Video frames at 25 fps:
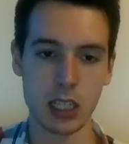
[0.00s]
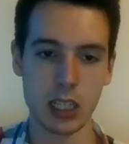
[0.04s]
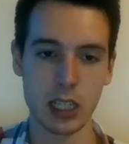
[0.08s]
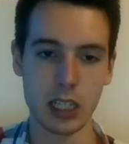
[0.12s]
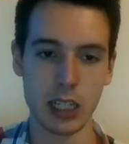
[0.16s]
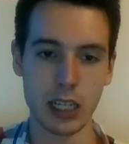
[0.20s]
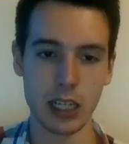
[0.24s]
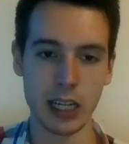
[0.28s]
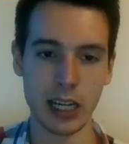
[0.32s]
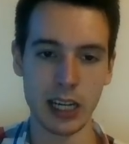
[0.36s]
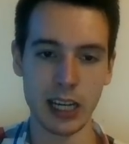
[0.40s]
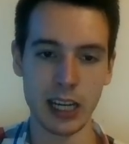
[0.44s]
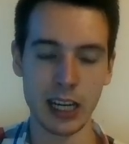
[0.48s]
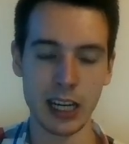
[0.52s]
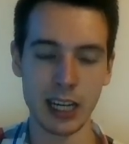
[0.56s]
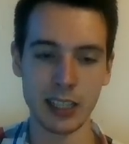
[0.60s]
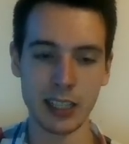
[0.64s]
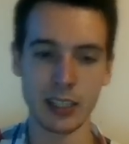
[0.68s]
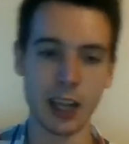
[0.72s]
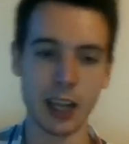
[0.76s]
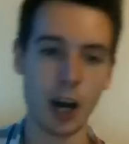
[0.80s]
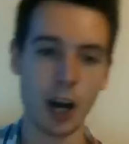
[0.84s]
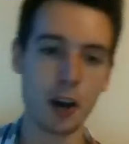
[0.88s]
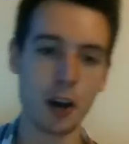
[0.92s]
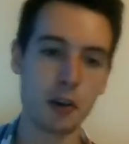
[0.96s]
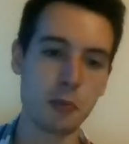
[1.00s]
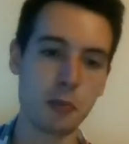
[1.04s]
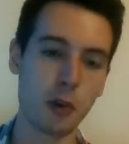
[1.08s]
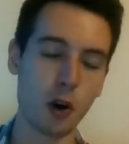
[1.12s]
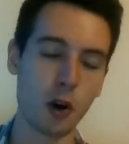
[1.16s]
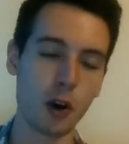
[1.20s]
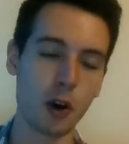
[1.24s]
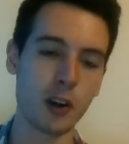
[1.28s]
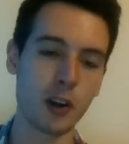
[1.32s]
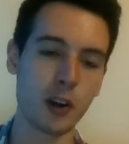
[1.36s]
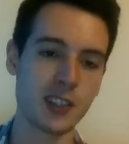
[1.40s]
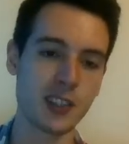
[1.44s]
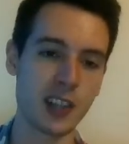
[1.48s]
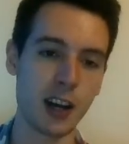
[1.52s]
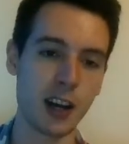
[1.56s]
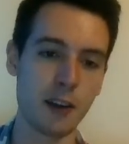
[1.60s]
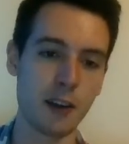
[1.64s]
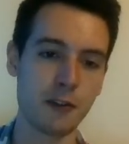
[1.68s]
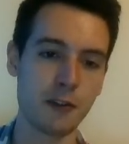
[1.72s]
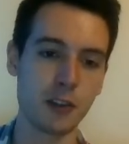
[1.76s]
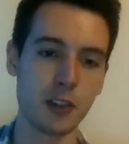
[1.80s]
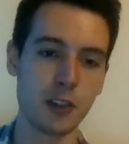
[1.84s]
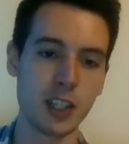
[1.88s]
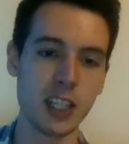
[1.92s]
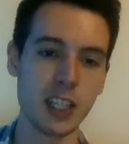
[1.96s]
Now the point is,
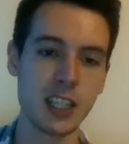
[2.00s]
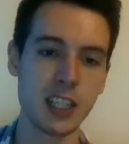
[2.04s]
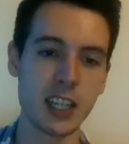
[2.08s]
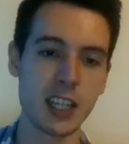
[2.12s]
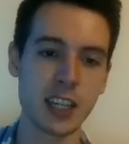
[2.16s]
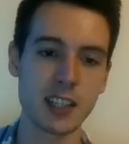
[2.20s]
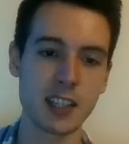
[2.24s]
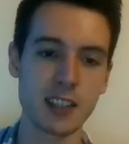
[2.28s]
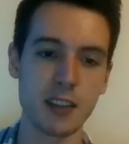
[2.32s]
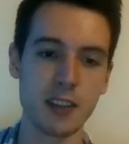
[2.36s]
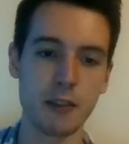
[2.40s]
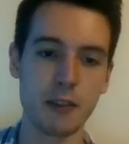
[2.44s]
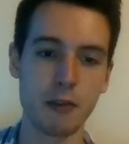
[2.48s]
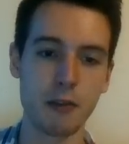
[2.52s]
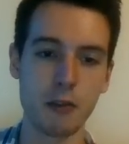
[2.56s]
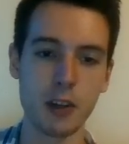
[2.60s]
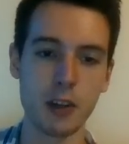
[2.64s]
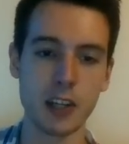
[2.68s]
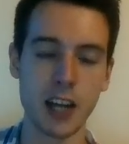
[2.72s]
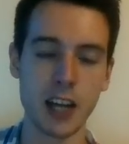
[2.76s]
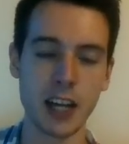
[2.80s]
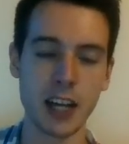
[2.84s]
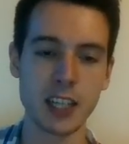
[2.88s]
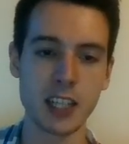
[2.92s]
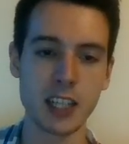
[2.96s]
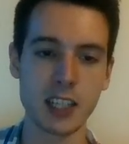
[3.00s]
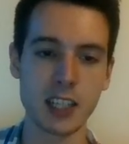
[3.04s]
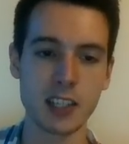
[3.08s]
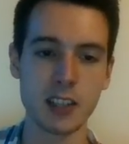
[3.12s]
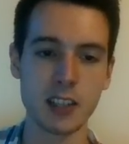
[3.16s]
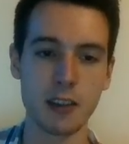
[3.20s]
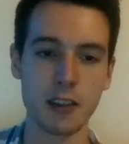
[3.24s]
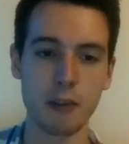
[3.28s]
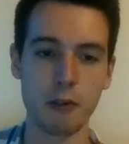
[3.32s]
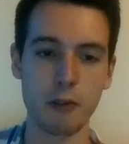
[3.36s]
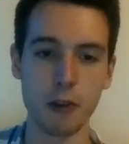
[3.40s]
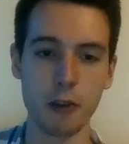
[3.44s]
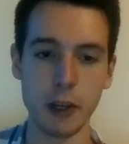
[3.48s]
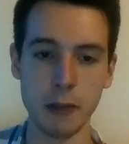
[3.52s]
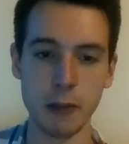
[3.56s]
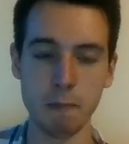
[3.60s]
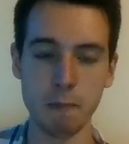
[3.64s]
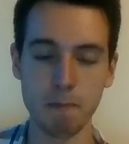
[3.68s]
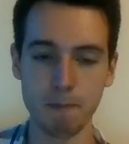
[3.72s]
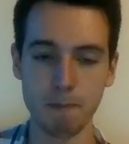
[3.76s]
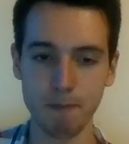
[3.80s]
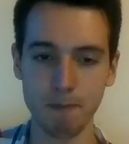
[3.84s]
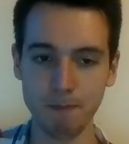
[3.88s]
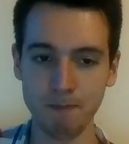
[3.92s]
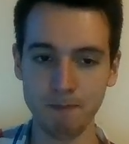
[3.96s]
after d takes d3, knight takes d3,
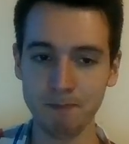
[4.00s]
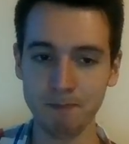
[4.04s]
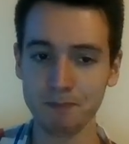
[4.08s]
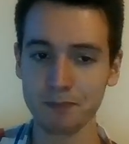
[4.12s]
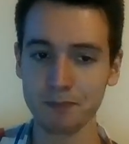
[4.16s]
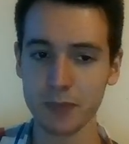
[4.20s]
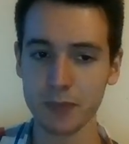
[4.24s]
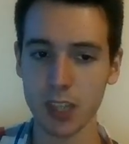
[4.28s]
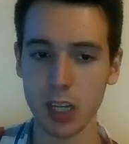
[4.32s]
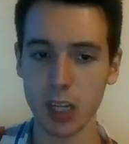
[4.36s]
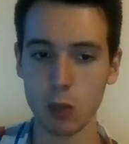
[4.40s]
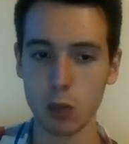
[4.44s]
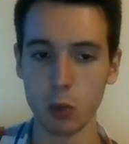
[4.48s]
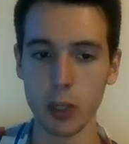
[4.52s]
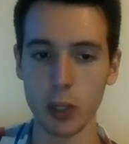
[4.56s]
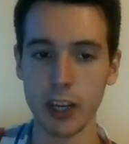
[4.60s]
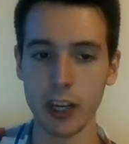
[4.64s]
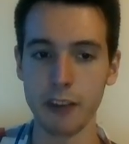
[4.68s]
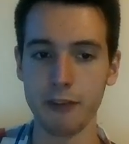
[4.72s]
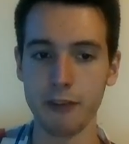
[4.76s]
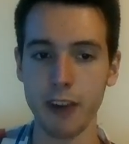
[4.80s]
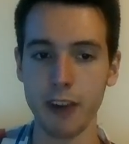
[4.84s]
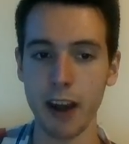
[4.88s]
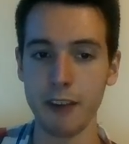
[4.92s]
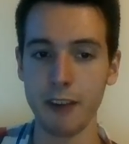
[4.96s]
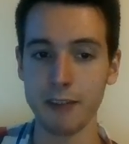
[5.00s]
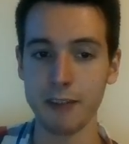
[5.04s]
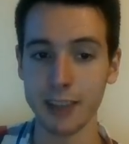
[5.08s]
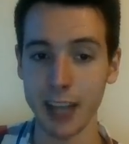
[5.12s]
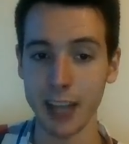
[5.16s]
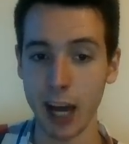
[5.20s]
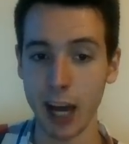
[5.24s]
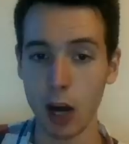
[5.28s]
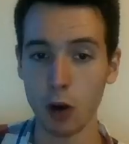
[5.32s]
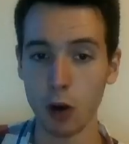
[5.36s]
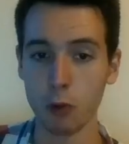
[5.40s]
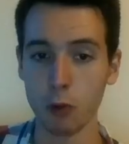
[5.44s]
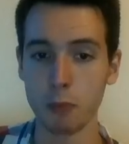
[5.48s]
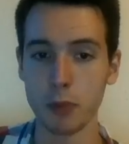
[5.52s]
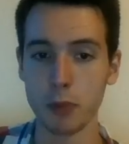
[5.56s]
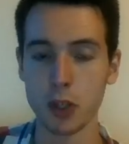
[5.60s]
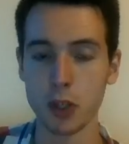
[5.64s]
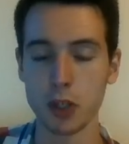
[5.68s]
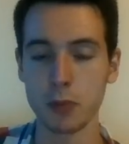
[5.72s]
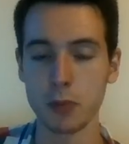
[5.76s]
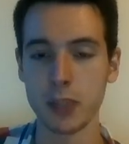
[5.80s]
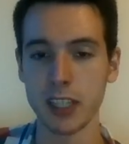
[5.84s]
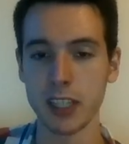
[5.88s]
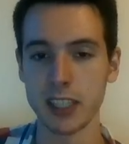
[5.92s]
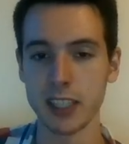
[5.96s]
queen a5, now
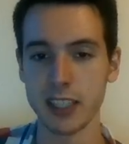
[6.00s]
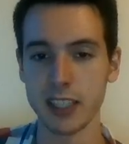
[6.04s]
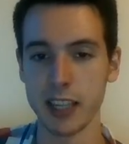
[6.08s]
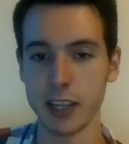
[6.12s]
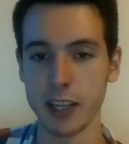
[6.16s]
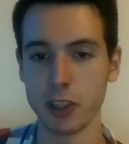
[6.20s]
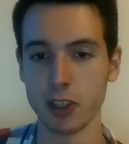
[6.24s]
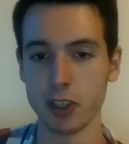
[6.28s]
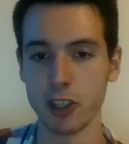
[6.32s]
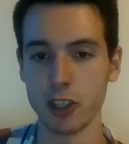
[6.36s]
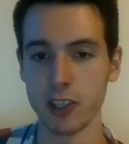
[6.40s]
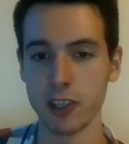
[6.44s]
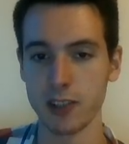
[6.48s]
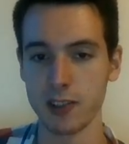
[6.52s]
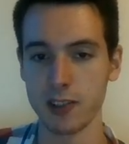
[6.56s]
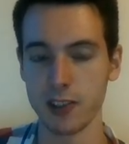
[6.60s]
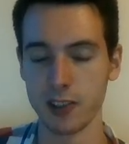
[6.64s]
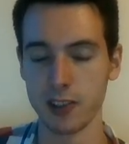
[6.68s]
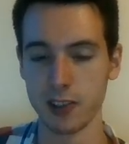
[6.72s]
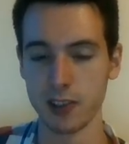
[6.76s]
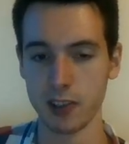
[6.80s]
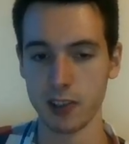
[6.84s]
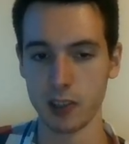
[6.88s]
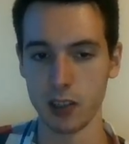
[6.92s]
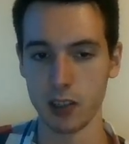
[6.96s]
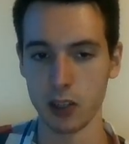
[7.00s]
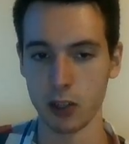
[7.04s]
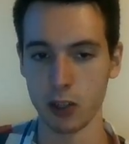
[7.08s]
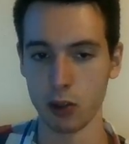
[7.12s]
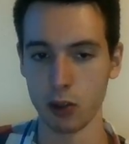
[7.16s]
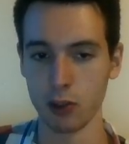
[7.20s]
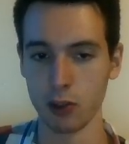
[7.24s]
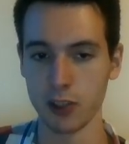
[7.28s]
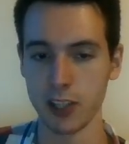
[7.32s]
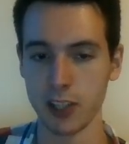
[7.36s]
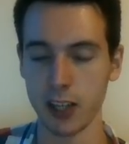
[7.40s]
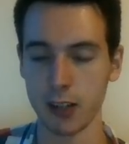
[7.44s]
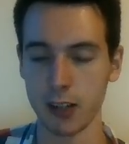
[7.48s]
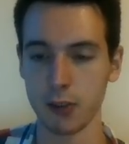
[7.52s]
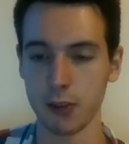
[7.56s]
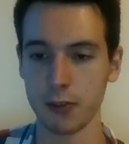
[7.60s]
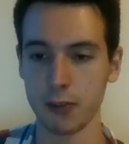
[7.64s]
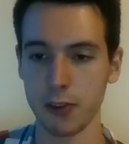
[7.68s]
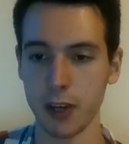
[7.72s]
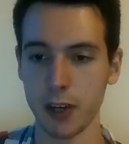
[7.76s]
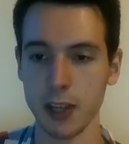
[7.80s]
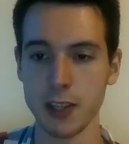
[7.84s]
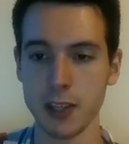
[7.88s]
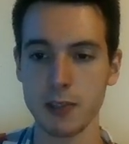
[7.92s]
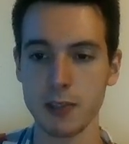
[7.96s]
bishop takes h6 is a good
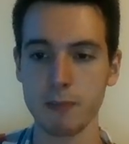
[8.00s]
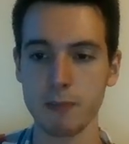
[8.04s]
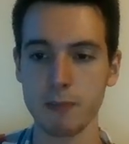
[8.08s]
sacrifice.